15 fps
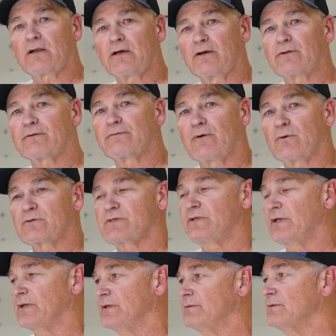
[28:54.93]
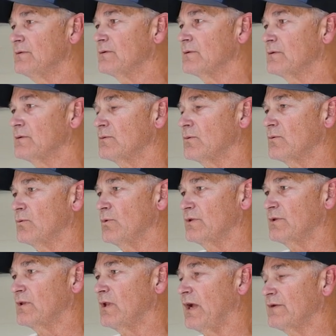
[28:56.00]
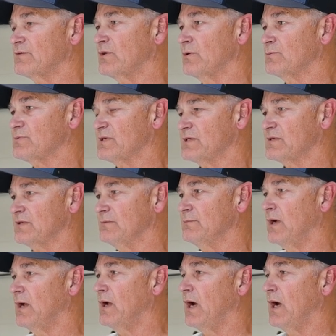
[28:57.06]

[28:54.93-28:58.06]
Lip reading: of other folks did with the live scope system.